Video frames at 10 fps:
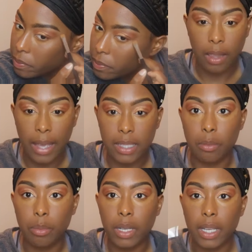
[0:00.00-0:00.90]
I like
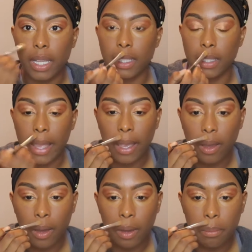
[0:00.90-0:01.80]
to put it
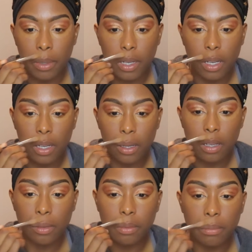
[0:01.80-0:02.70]
down
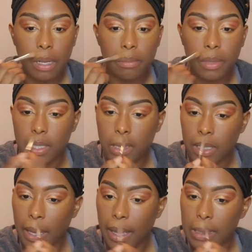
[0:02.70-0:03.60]
above my
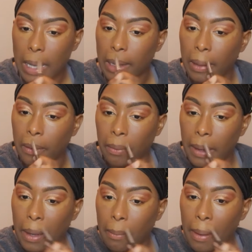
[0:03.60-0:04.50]
mustache, kind of
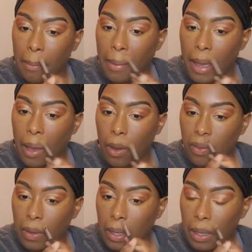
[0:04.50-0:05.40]
around my
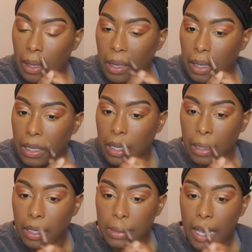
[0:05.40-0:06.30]
mouth,
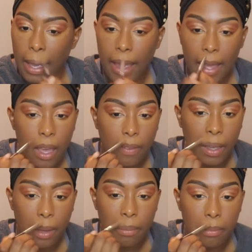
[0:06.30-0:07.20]
because I have
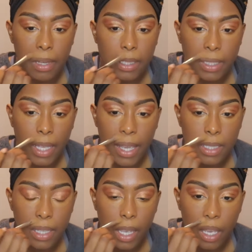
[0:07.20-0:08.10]
like a
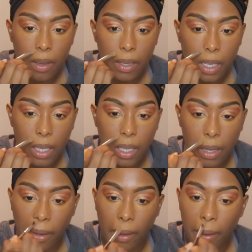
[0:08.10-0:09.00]
mustache down
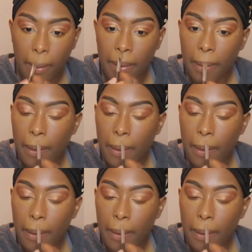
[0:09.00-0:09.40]
here,